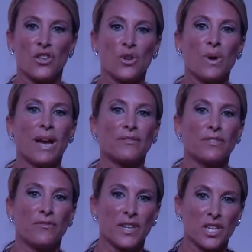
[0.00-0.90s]
You have
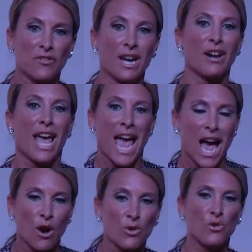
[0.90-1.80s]
to figure out
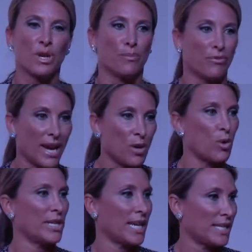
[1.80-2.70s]
how you can
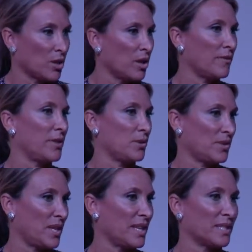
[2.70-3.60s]
prioritize all of
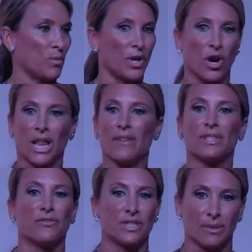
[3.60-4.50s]
those things, and we all
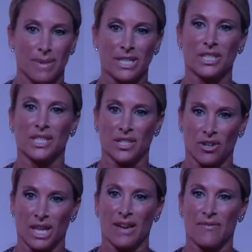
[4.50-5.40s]
have different dimensions in
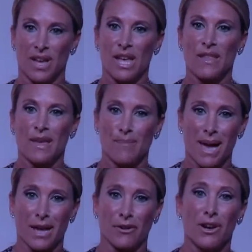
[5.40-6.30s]
our life that
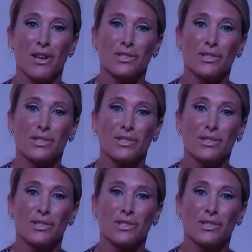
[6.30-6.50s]
matter.